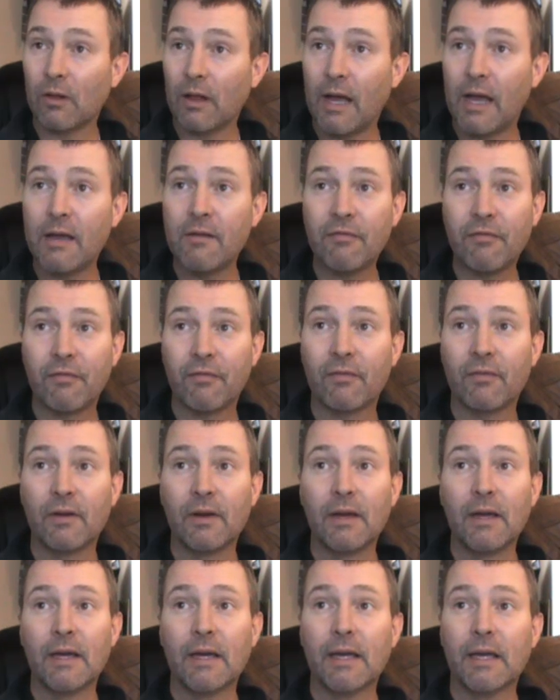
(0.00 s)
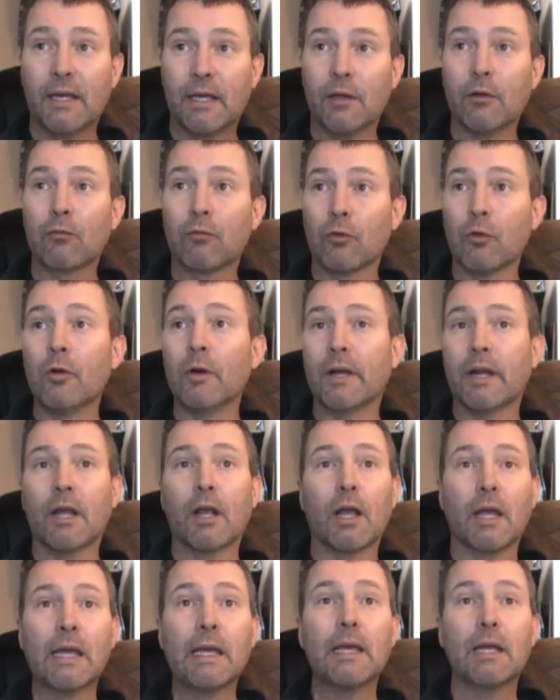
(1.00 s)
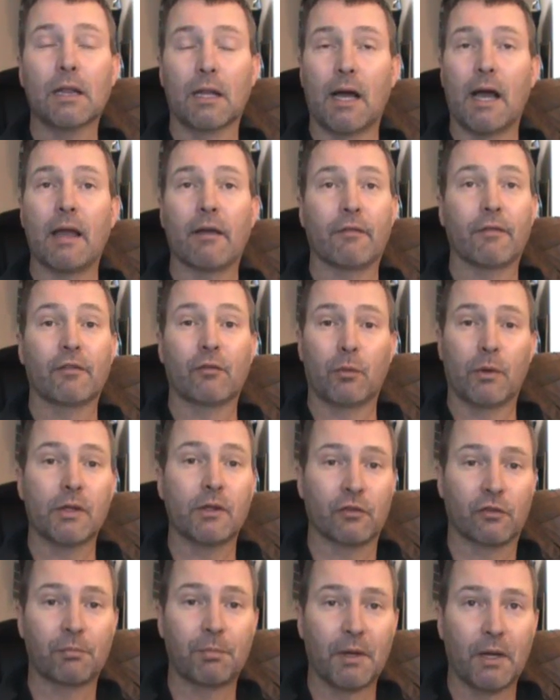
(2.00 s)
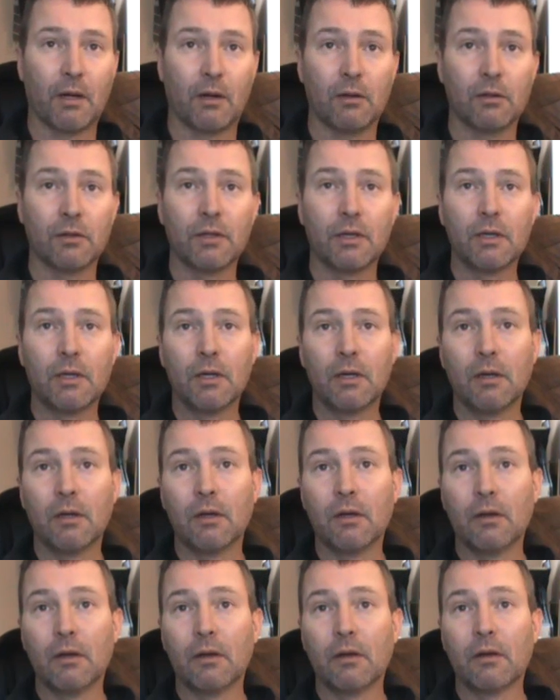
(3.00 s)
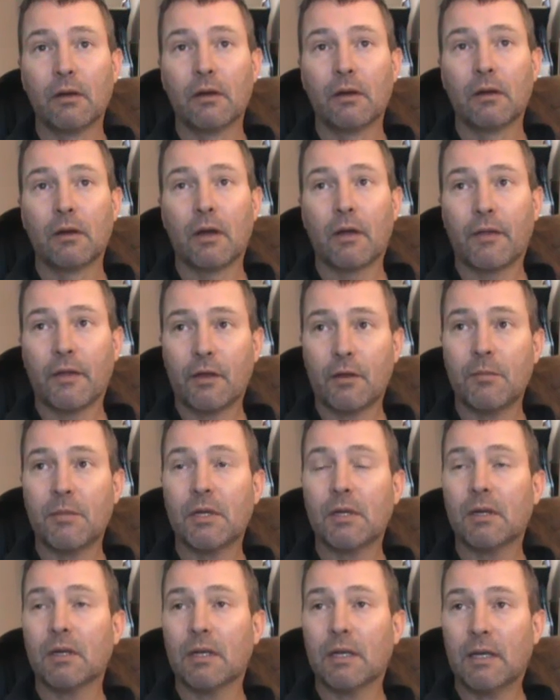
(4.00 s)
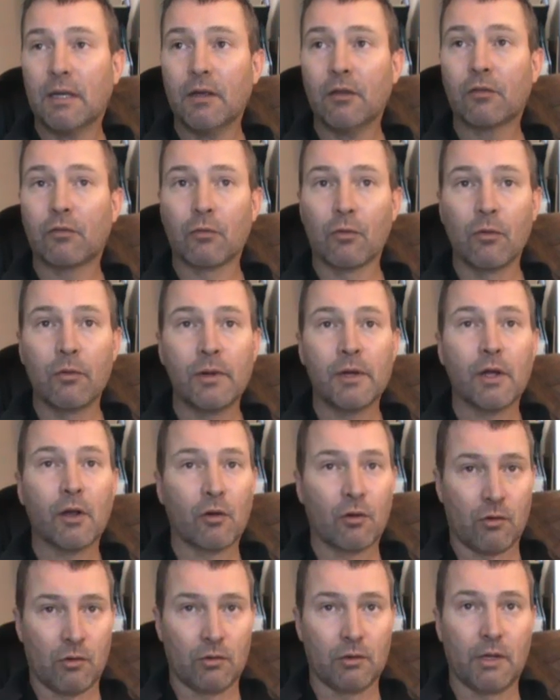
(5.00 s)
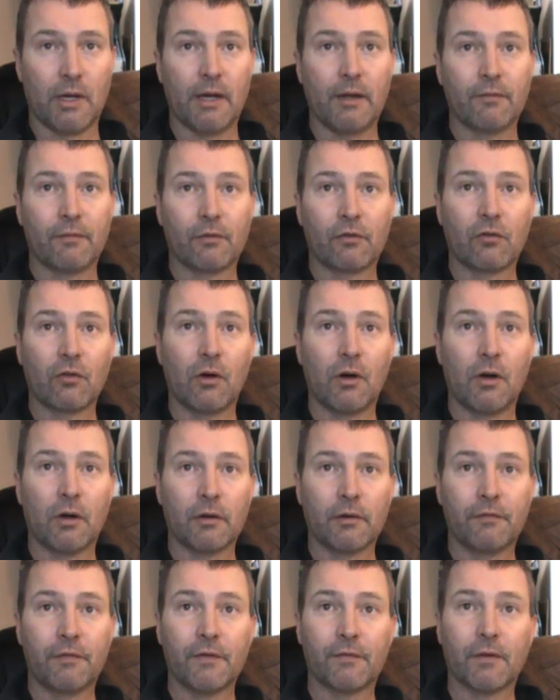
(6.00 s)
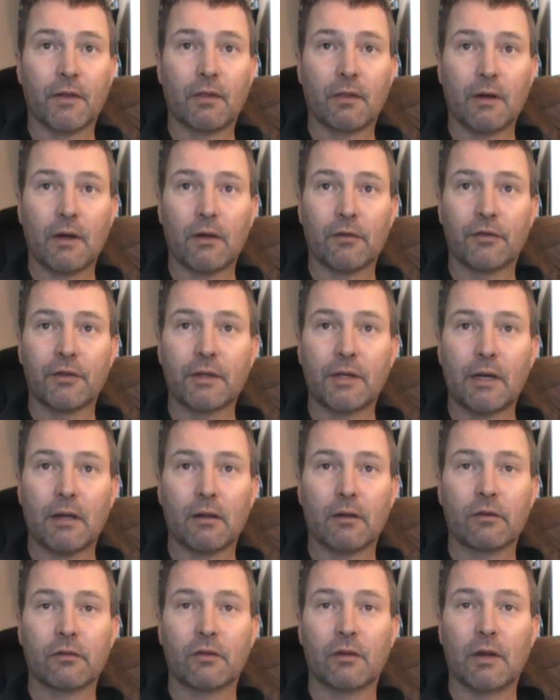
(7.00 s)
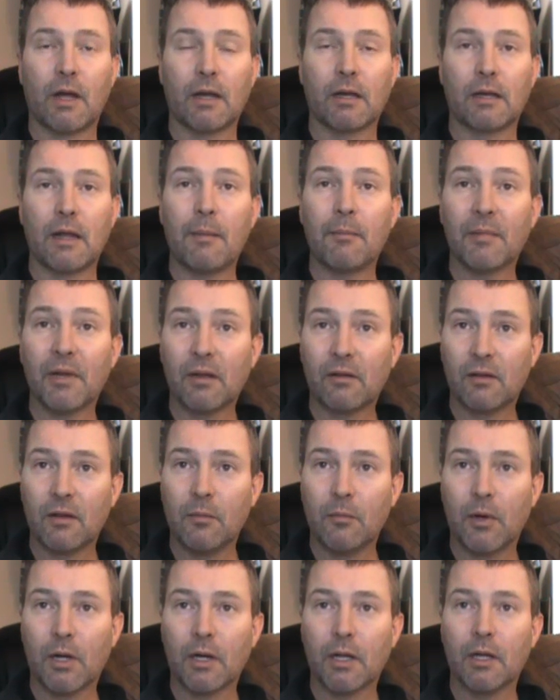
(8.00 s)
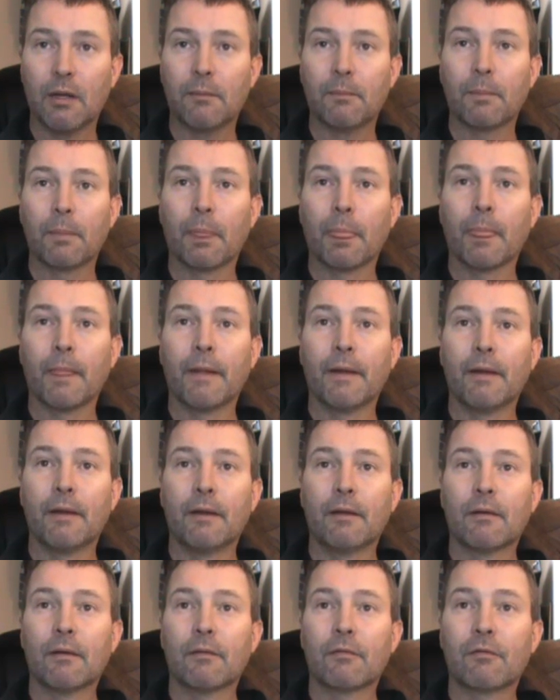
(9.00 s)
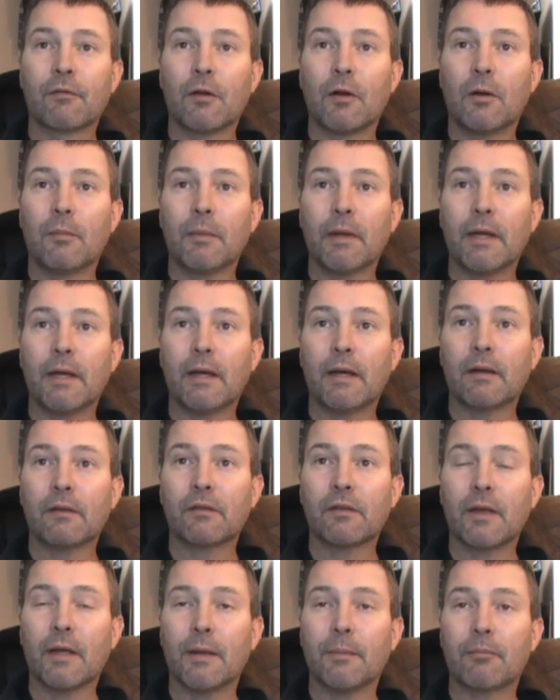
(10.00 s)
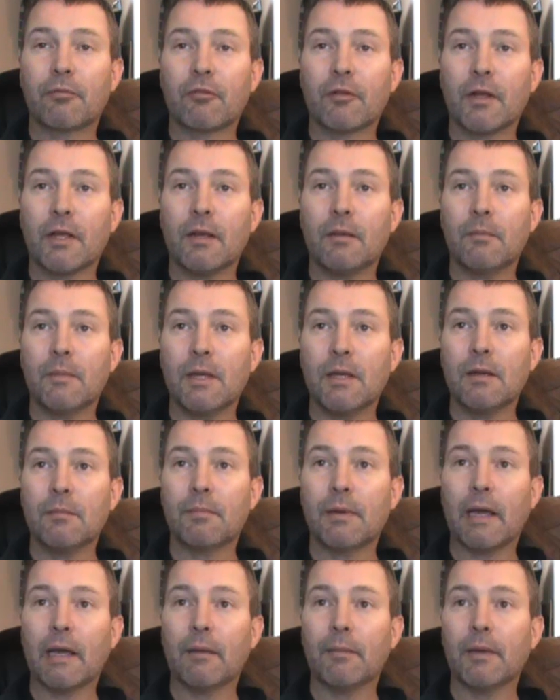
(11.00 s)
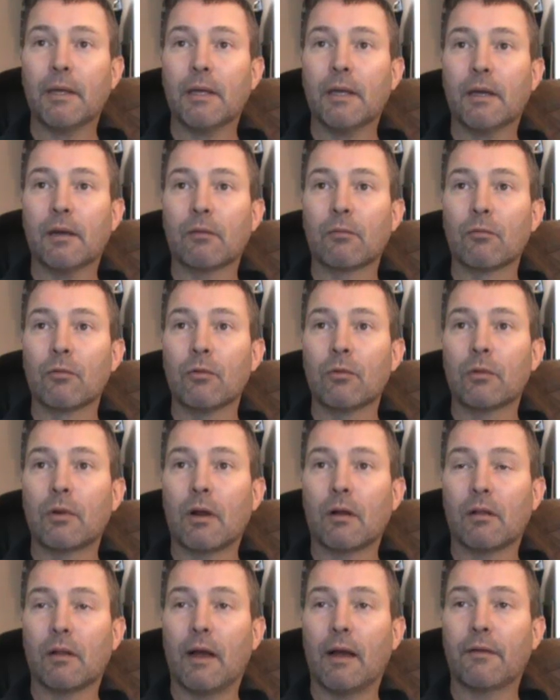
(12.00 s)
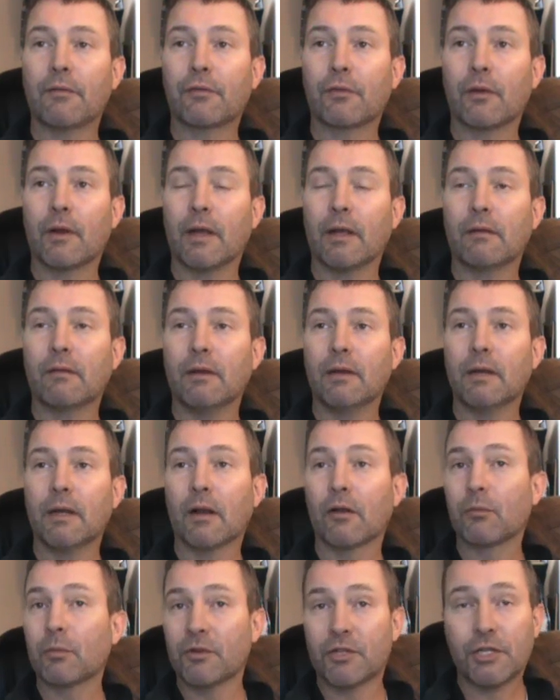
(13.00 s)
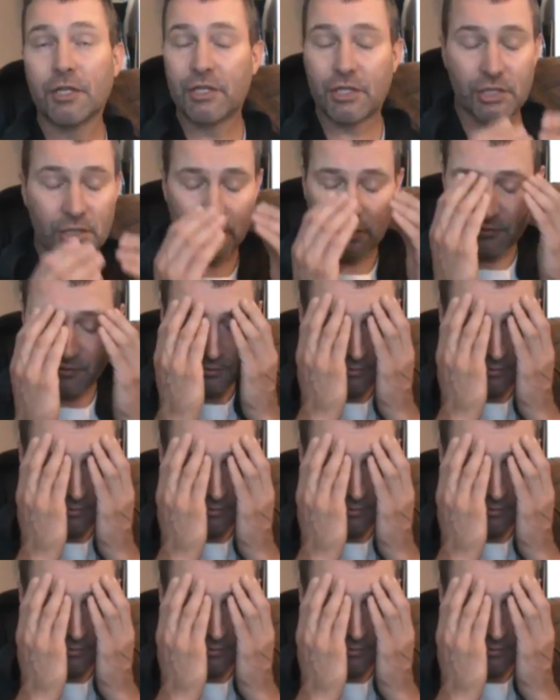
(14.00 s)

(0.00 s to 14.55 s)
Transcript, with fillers: life he ruining he life is what you spelled i think you mean he's ruining her life still $150000 in indemnity money from as a pre-me baby and ruined our lives for 18 years well she chose